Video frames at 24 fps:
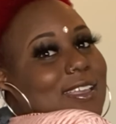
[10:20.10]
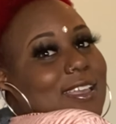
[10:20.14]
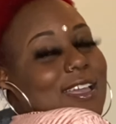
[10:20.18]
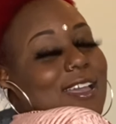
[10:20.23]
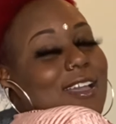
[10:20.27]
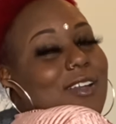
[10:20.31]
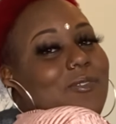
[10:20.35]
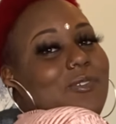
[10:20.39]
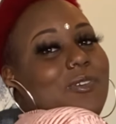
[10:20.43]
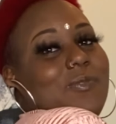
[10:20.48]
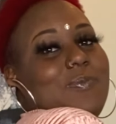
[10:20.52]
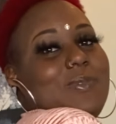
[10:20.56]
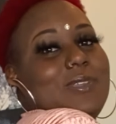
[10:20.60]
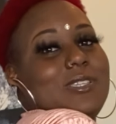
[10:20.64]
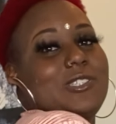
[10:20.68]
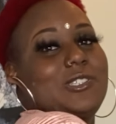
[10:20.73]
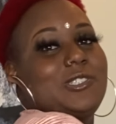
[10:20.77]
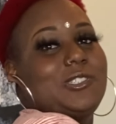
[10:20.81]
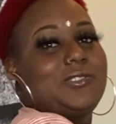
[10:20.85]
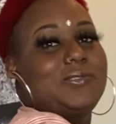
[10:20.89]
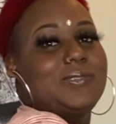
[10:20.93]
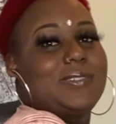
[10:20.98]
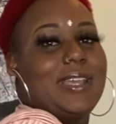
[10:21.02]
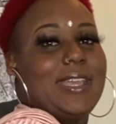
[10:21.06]
I would be
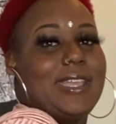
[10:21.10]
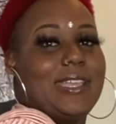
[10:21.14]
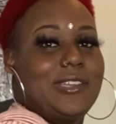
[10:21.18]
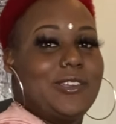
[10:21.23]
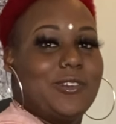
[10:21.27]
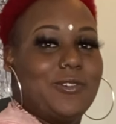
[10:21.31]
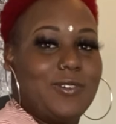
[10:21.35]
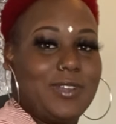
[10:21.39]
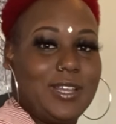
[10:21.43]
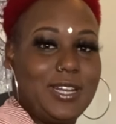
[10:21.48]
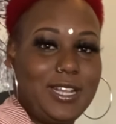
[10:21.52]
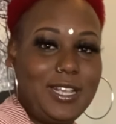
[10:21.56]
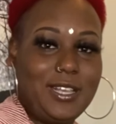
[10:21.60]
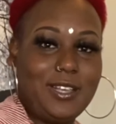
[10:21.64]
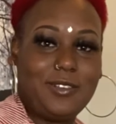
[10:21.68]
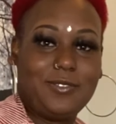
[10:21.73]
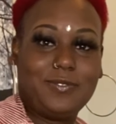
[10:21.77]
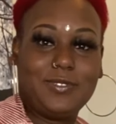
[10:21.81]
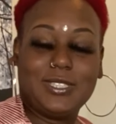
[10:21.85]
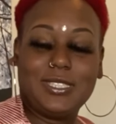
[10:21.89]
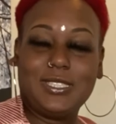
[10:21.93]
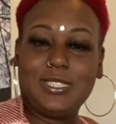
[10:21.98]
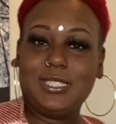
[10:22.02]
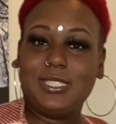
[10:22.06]
straight going out
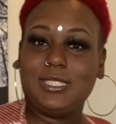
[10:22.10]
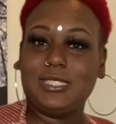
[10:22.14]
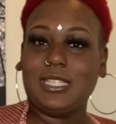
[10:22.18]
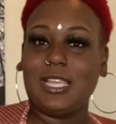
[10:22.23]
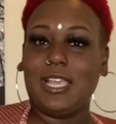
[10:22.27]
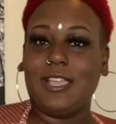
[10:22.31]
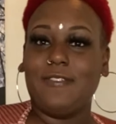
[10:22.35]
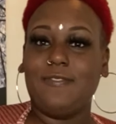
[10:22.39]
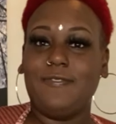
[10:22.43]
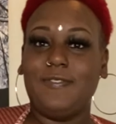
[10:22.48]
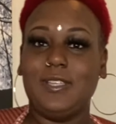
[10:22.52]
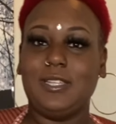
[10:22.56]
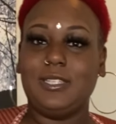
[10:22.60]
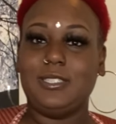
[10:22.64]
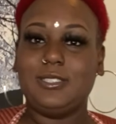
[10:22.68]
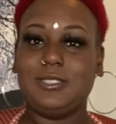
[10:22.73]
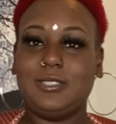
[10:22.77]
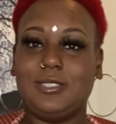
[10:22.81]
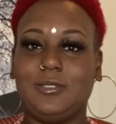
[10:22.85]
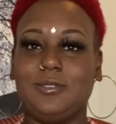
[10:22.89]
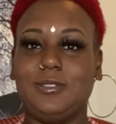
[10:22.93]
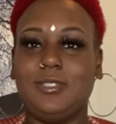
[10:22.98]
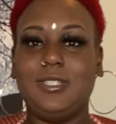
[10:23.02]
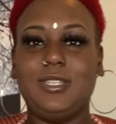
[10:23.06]
with this, like feeling
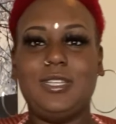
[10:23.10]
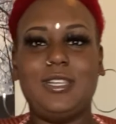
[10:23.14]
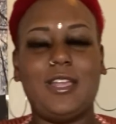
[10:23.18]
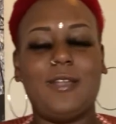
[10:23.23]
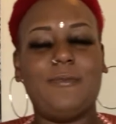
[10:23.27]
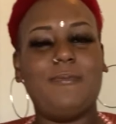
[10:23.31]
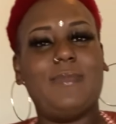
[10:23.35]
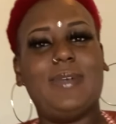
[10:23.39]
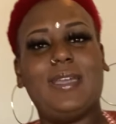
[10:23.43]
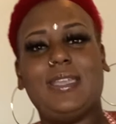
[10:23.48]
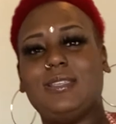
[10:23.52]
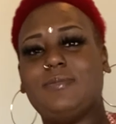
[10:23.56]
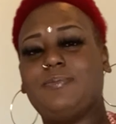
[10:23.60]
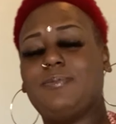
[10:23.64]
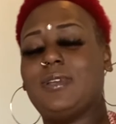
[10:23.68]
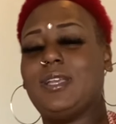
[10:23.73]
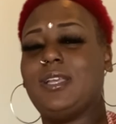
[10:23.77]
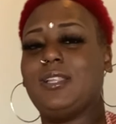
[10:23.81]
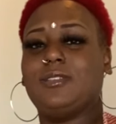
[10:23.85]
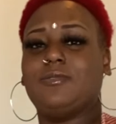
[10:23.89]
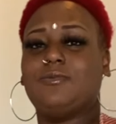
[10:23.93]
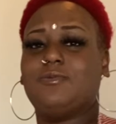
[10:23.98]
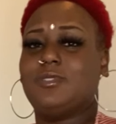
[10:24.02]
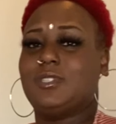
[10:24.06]
so good. I might
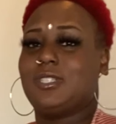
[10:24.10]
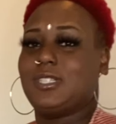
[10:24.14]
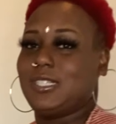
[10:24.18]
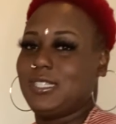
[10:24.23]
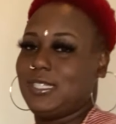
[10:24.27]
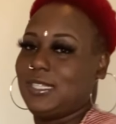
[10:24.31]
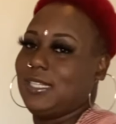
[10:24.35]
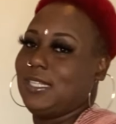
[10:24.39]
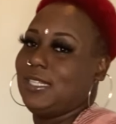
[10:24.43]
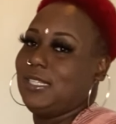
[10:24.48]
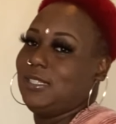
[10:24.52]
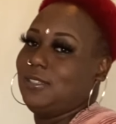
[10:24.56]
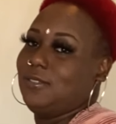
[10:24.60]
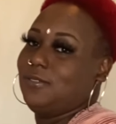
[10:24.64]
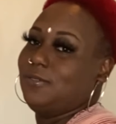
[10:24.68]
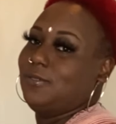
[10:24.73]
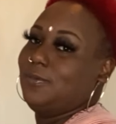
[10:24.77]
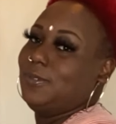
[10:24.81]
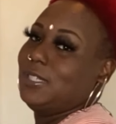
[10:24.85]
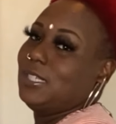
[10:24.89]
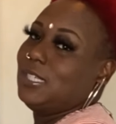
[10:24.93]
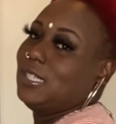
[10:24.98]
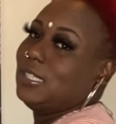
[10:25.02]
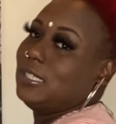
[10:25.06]
probably would a little
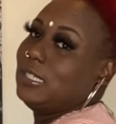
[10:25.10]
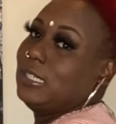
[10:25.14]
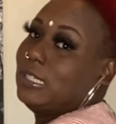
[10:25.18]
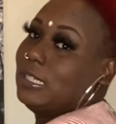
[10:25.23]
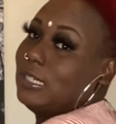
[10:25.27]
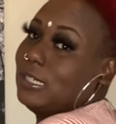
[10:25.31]
bit.